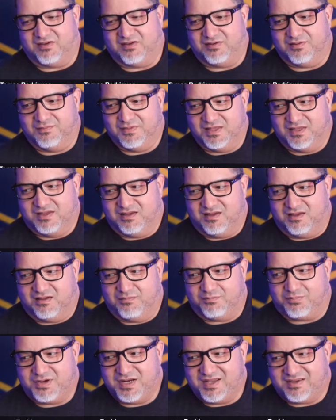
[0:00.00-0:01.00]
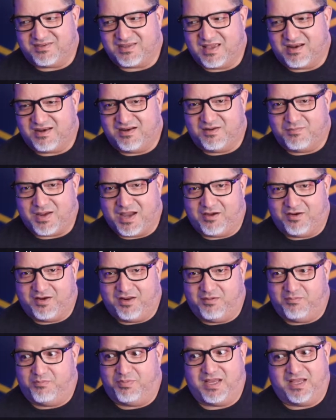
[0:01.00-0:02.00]
So I'm pretty excited
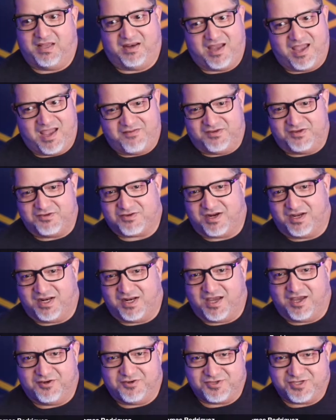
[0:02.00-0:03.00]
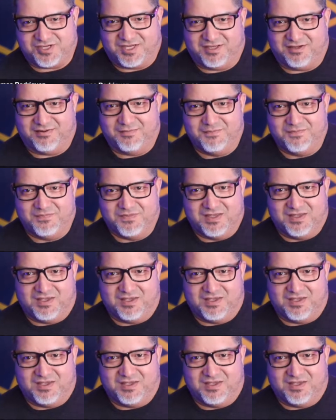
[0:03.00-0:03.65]
about it, but I haven't tried Hydrogen.